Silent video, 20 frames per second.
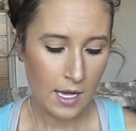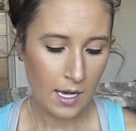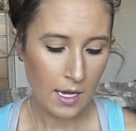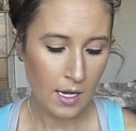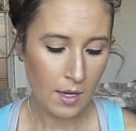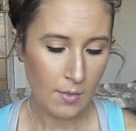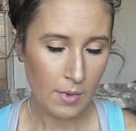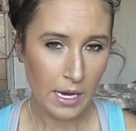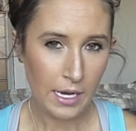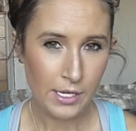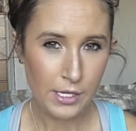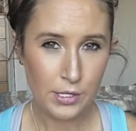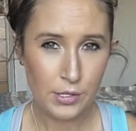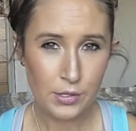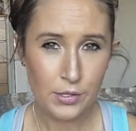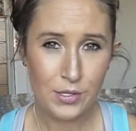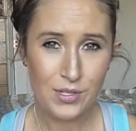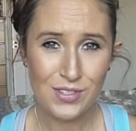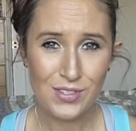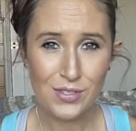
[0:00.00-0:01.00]
I
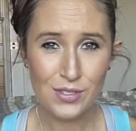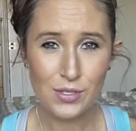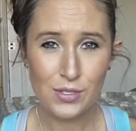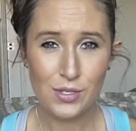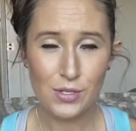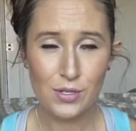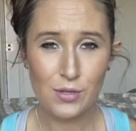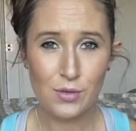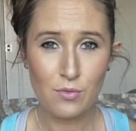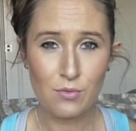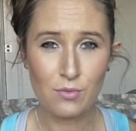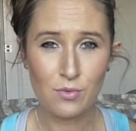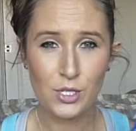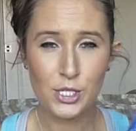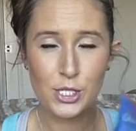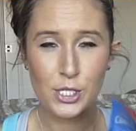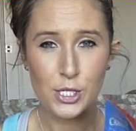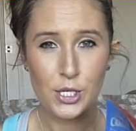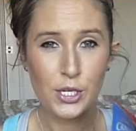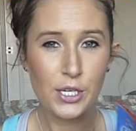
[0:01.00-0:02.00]
use,
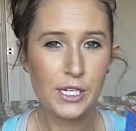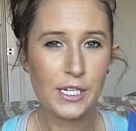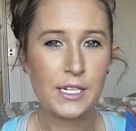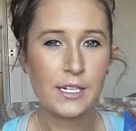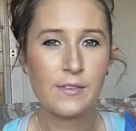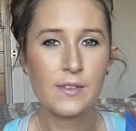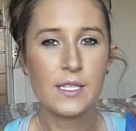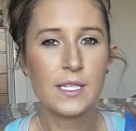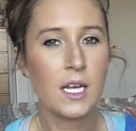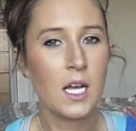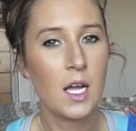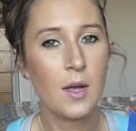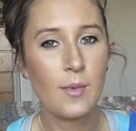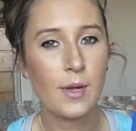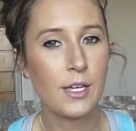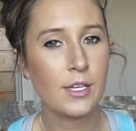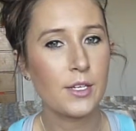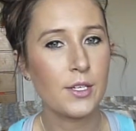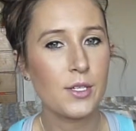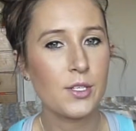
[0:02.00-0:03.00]
majority of the time,
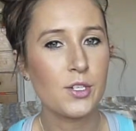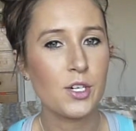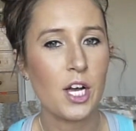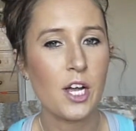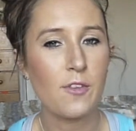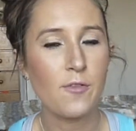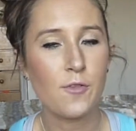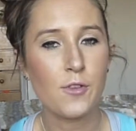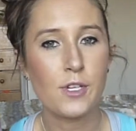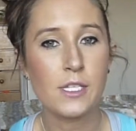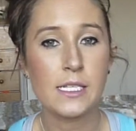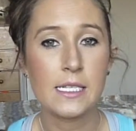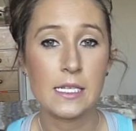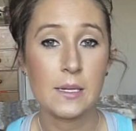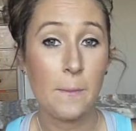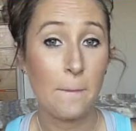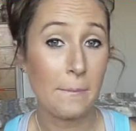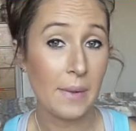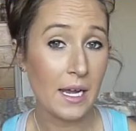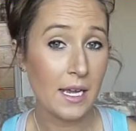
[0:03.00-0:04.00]
I use dried fruits
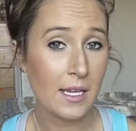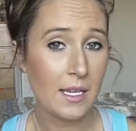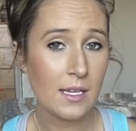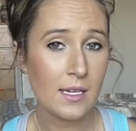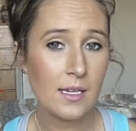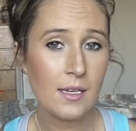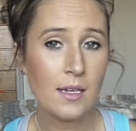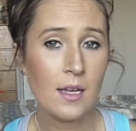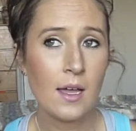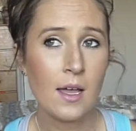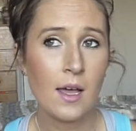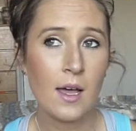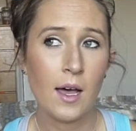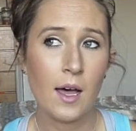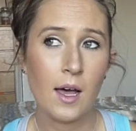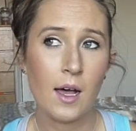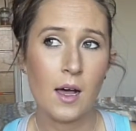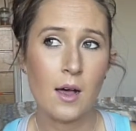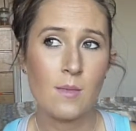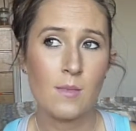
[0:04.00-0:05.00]
in baking.
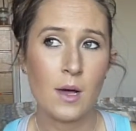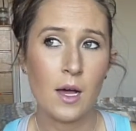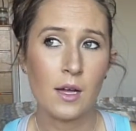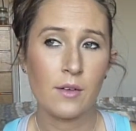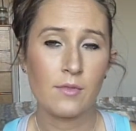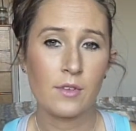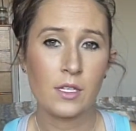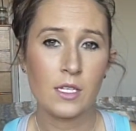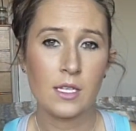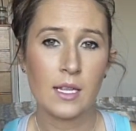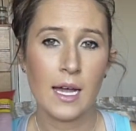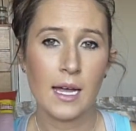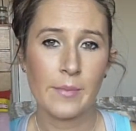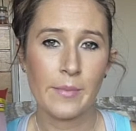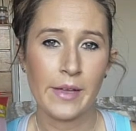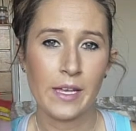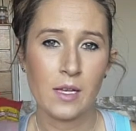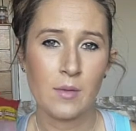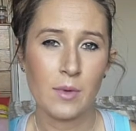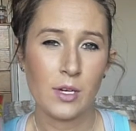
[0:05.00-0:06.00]
I really like
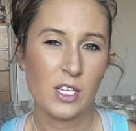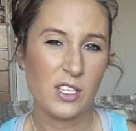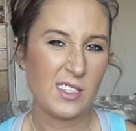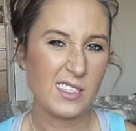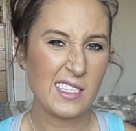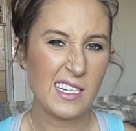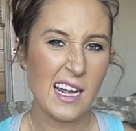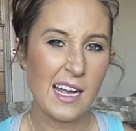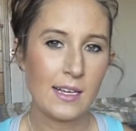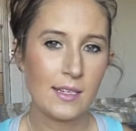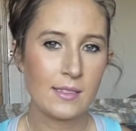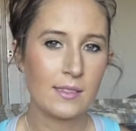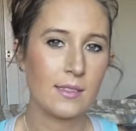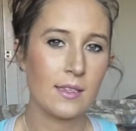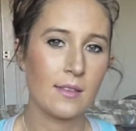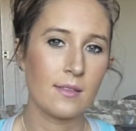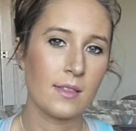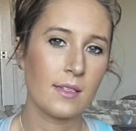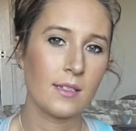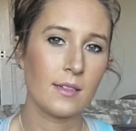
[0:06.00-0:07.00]
making my own snacks,
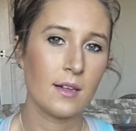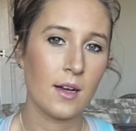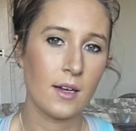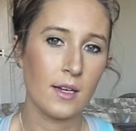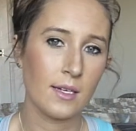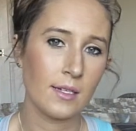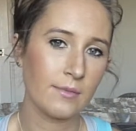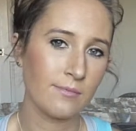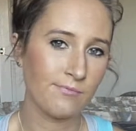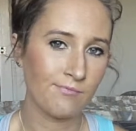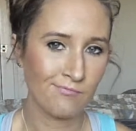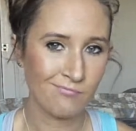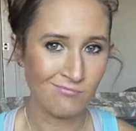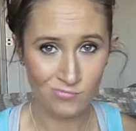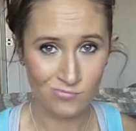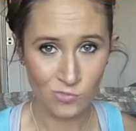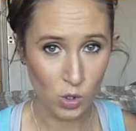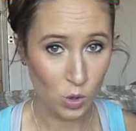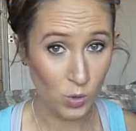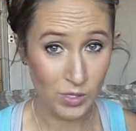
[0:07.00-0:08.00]
and then I
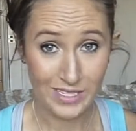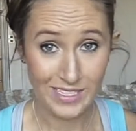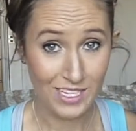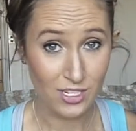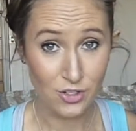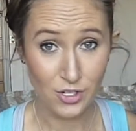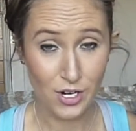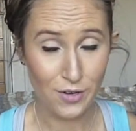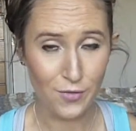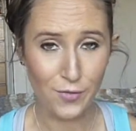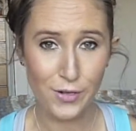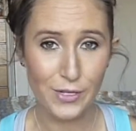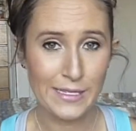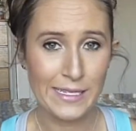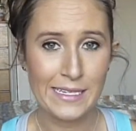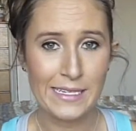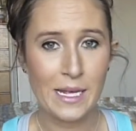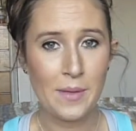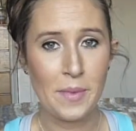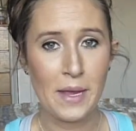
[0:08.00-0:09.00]
always add dried fruits
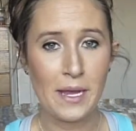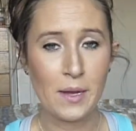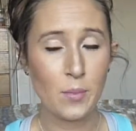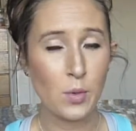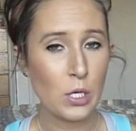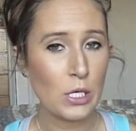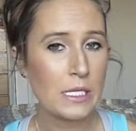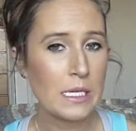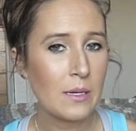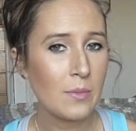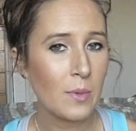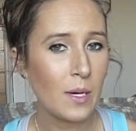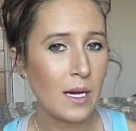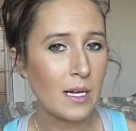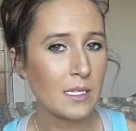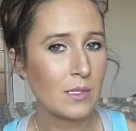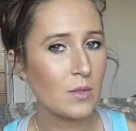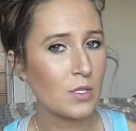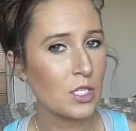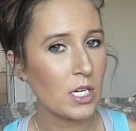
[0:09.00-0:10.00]
in. I make protein
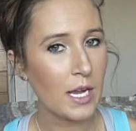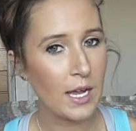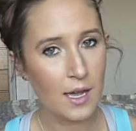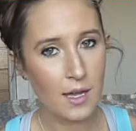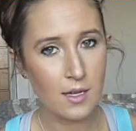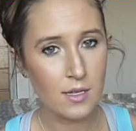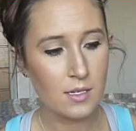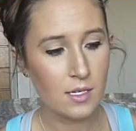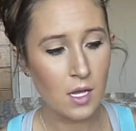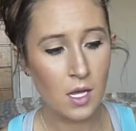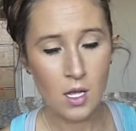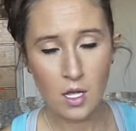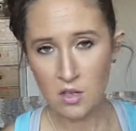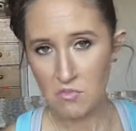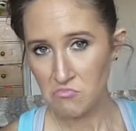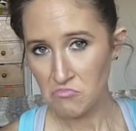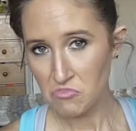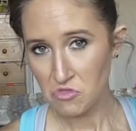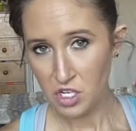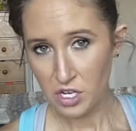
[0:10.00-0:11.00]
bars, which I add
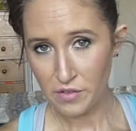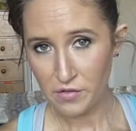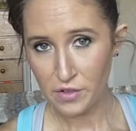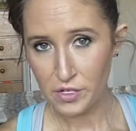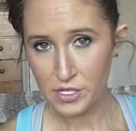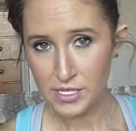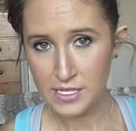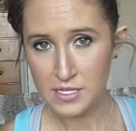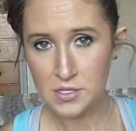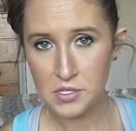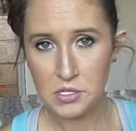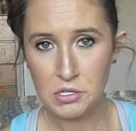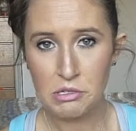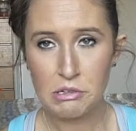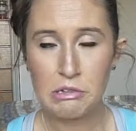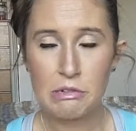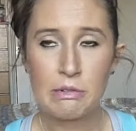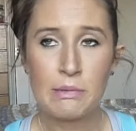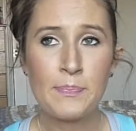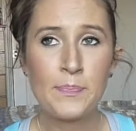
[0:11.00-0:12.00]
dried fruits
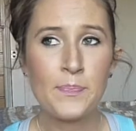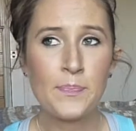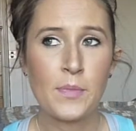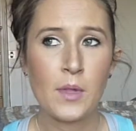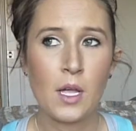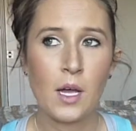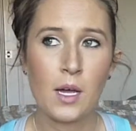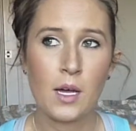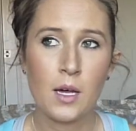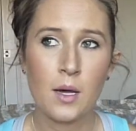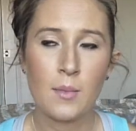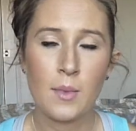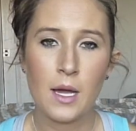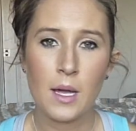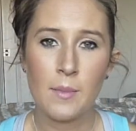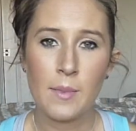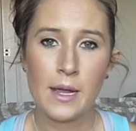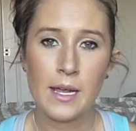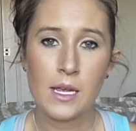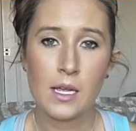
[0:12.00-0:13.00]
into.
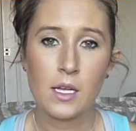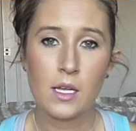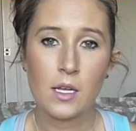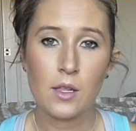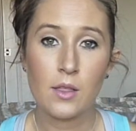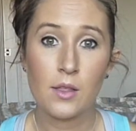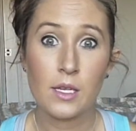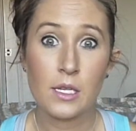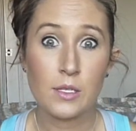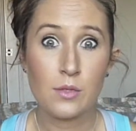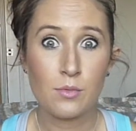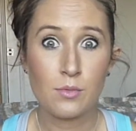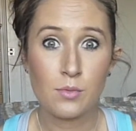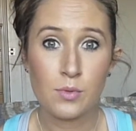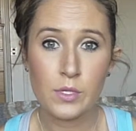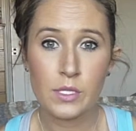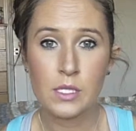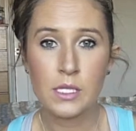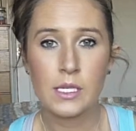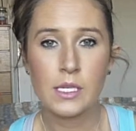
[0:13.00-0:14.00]
I make these
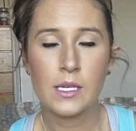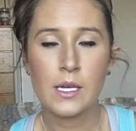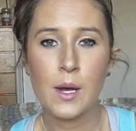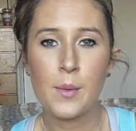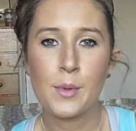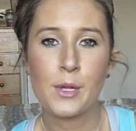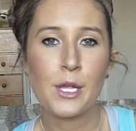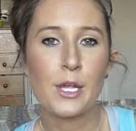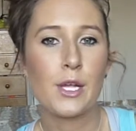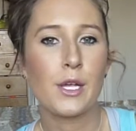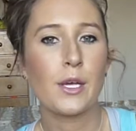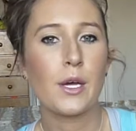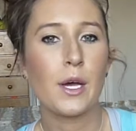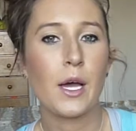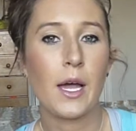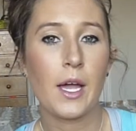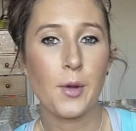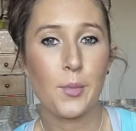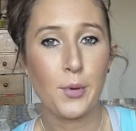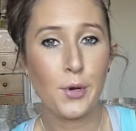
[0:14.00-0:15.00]
really yummy
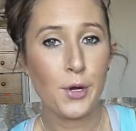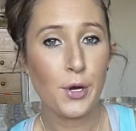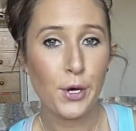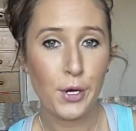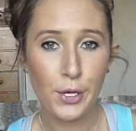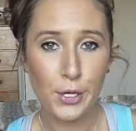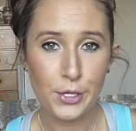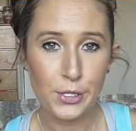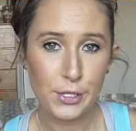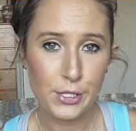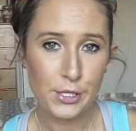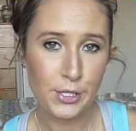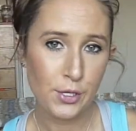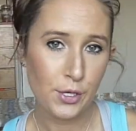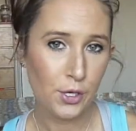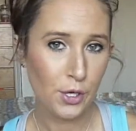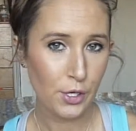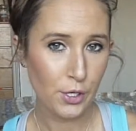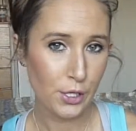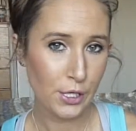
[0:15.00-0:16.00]
apricot
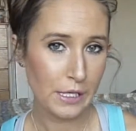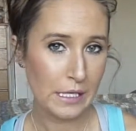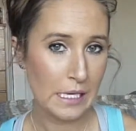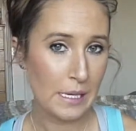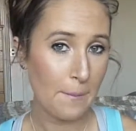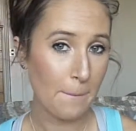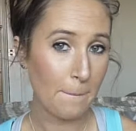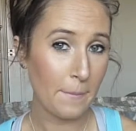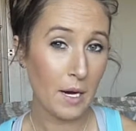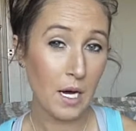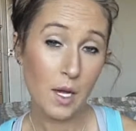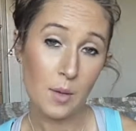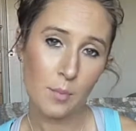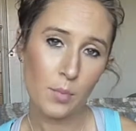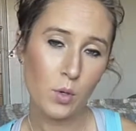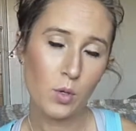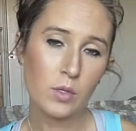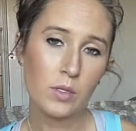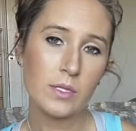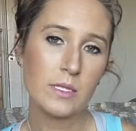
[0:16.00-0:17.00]
coconut bite
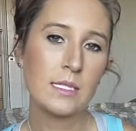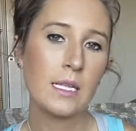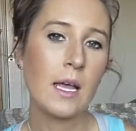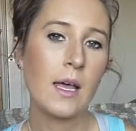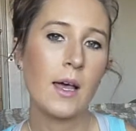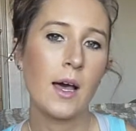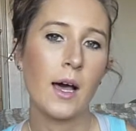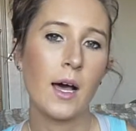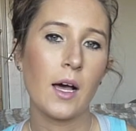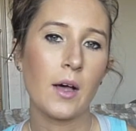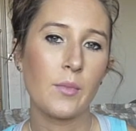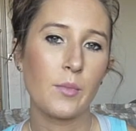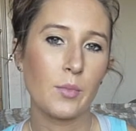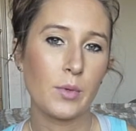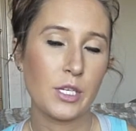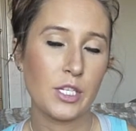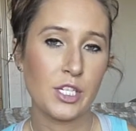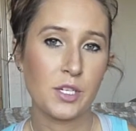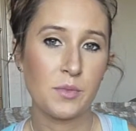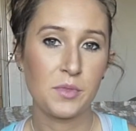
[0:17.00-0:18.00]
balls,
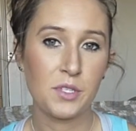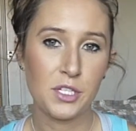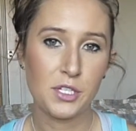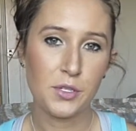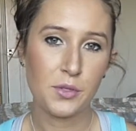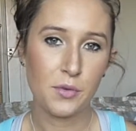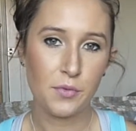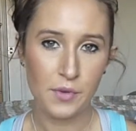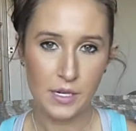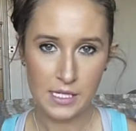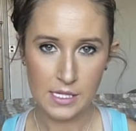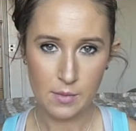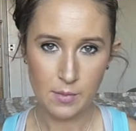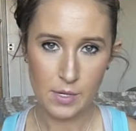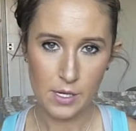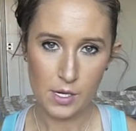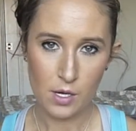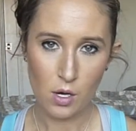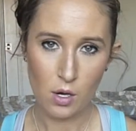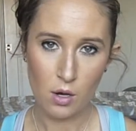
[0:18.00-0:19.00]
which I'm going to do a
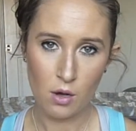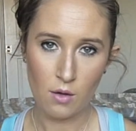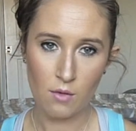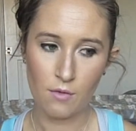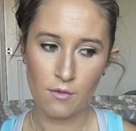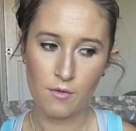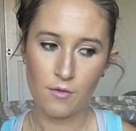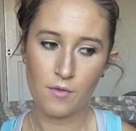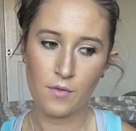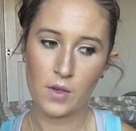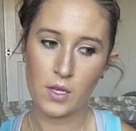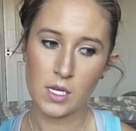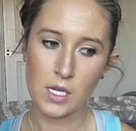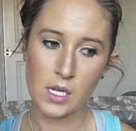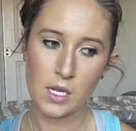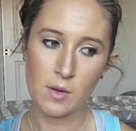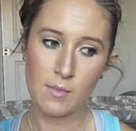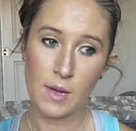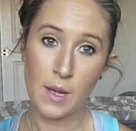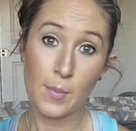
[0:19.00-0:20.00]
recipe of
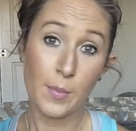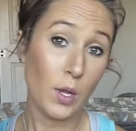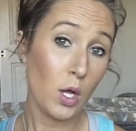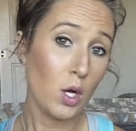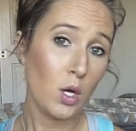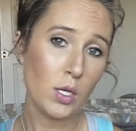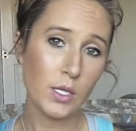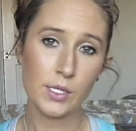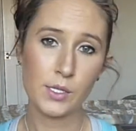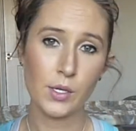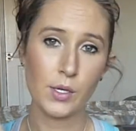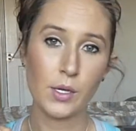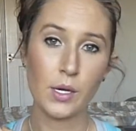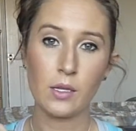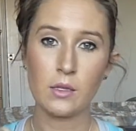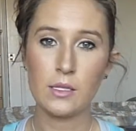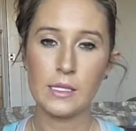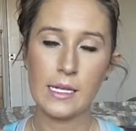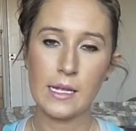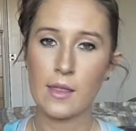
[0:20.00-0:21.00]
in my blog, so
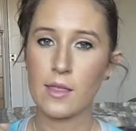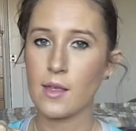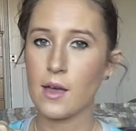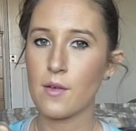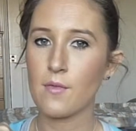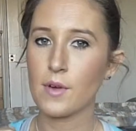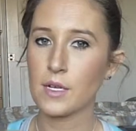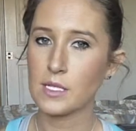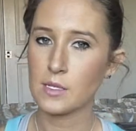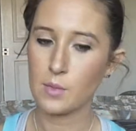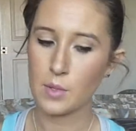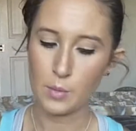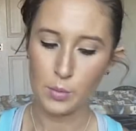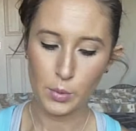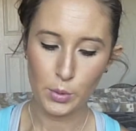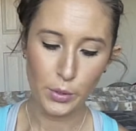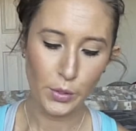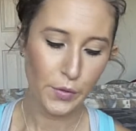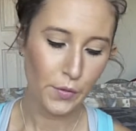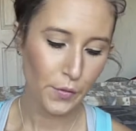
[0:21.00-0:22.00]
I'll link that recipe
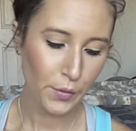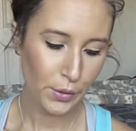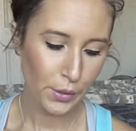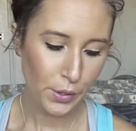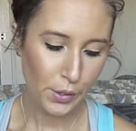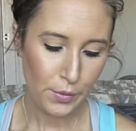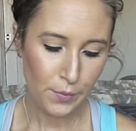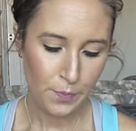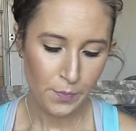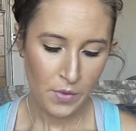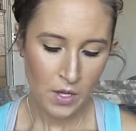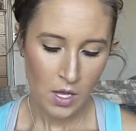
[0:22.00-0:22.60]
below for you.